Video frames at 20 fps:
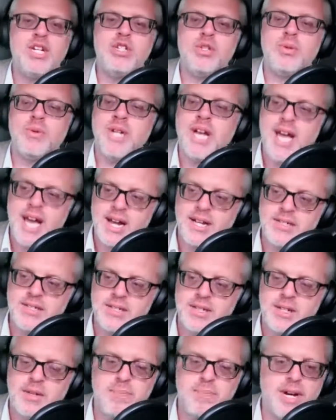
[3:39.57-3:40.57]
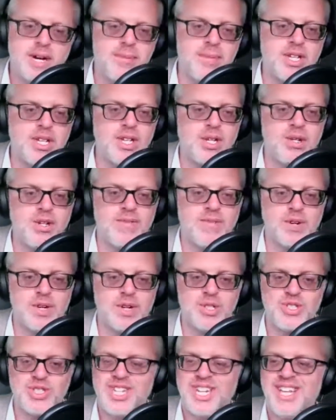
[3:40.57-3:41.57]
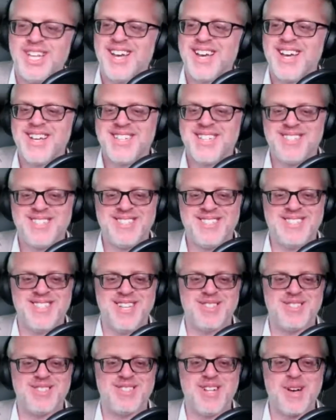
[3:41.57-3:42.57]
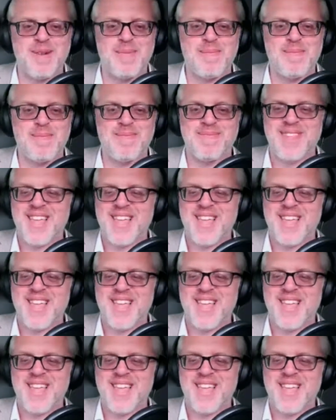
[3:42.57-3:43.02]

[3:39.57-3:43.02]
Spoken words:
to an excellent public university system.